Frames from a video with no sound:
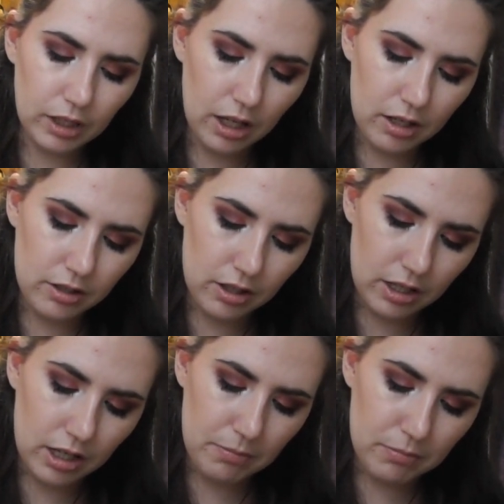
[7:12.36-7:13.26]
and
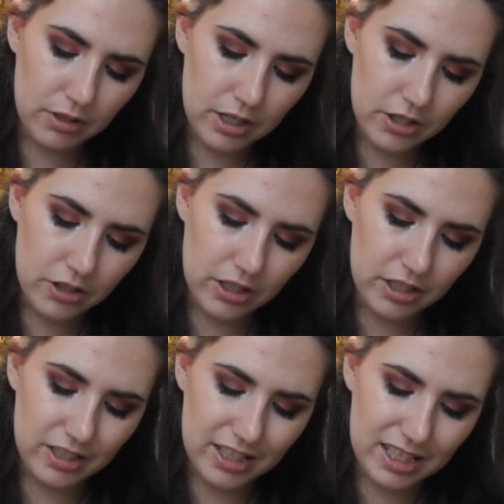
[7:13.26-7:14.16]
I'm pretty sure it
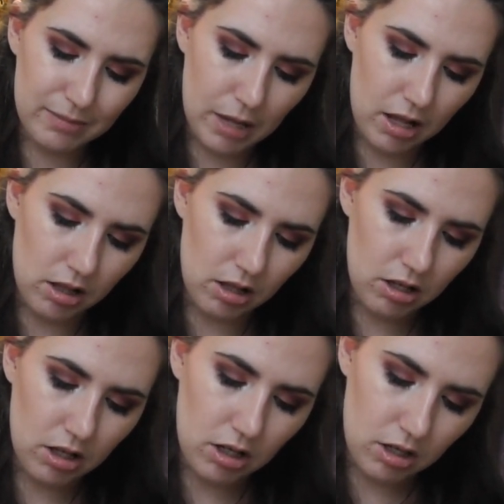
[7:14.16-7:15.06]
doesn't smell
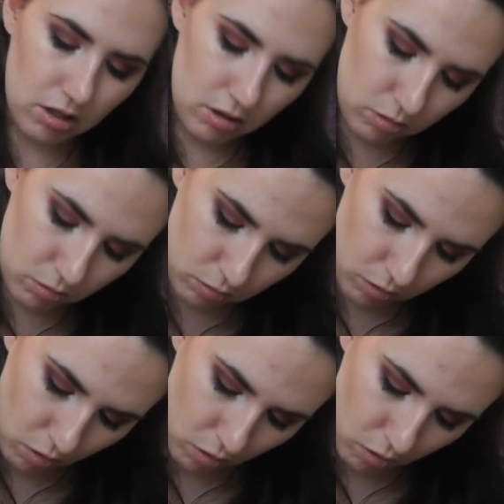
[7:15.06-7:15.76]
a whole